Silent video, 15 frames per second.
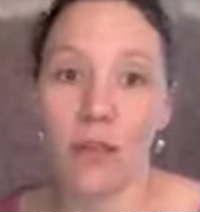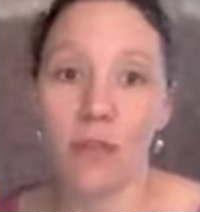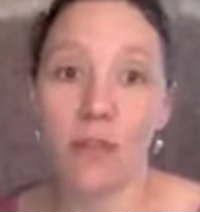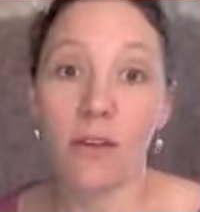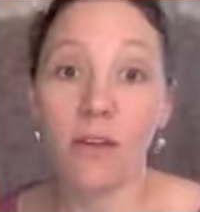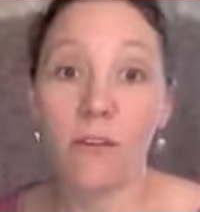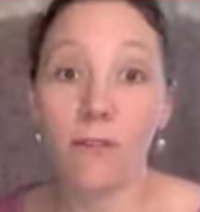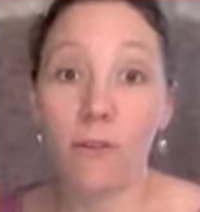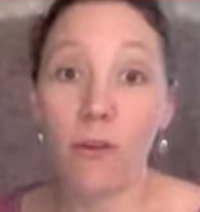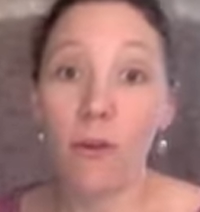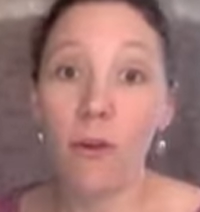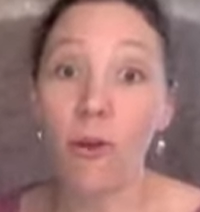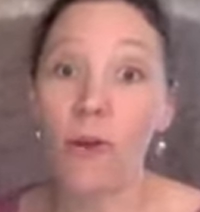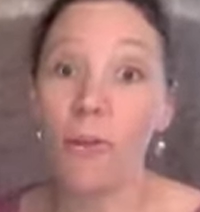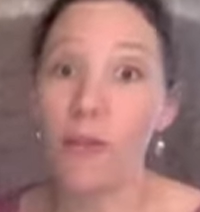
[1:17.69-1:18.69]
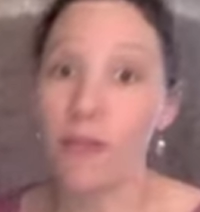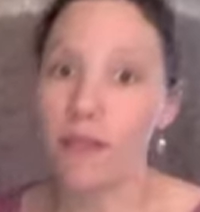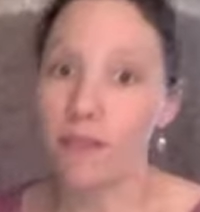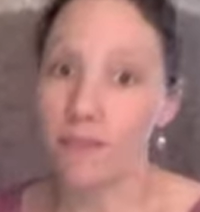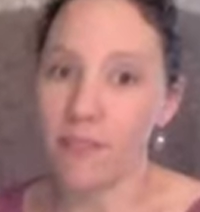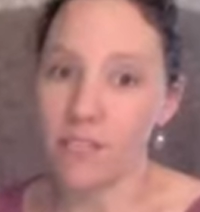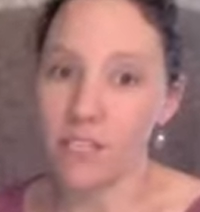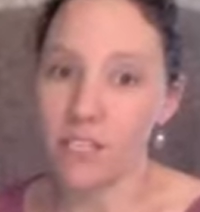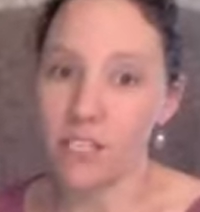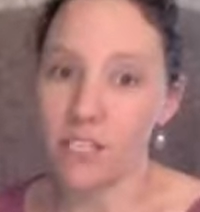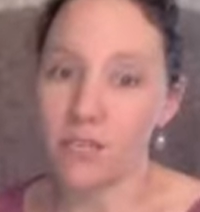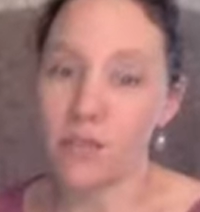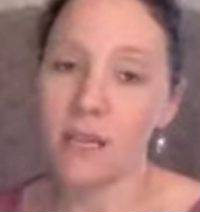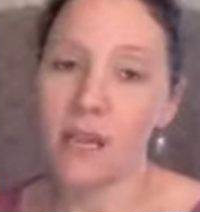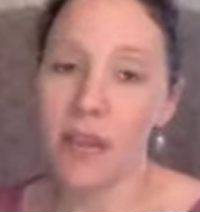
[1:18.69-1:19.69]
the full benefits that
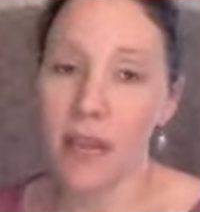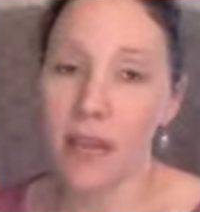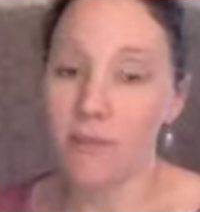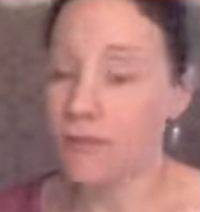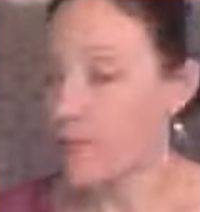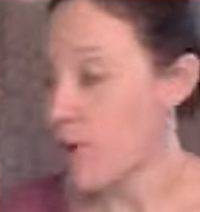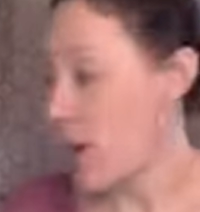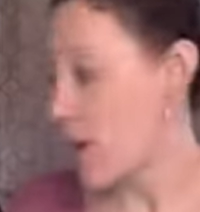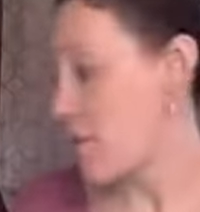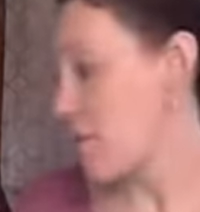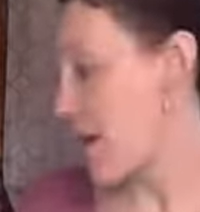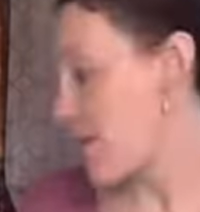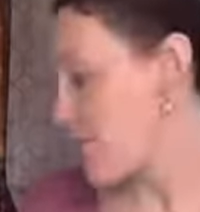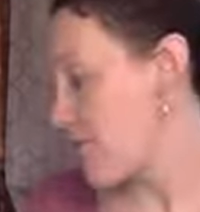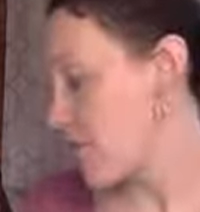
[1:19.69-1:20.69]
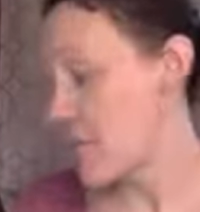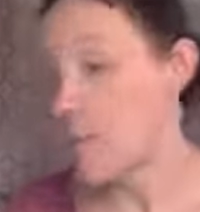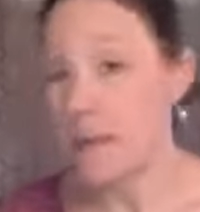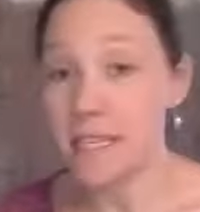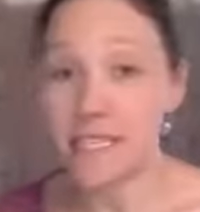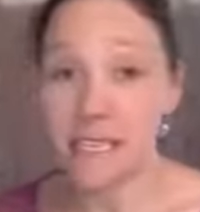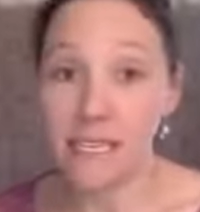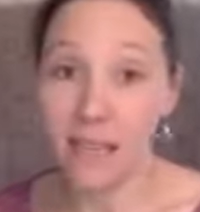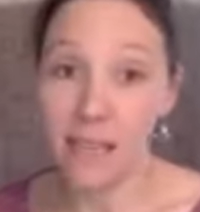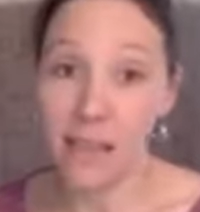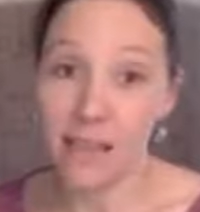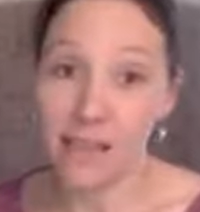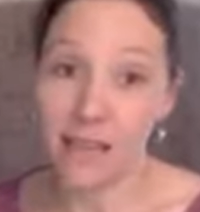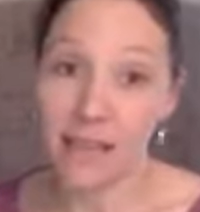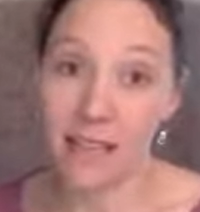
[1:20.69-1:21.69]
you could get from a very basic
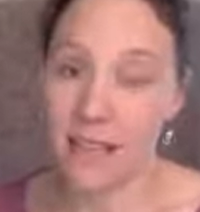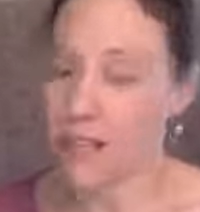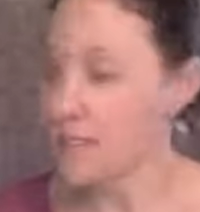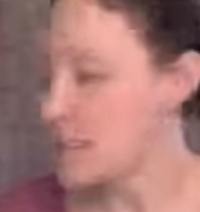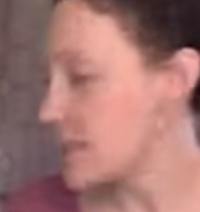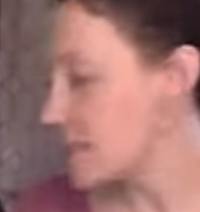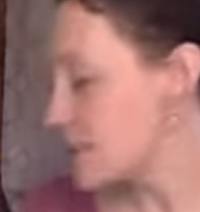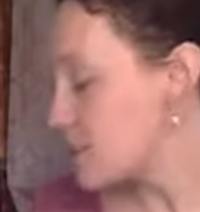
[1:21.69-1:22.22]
kit like this.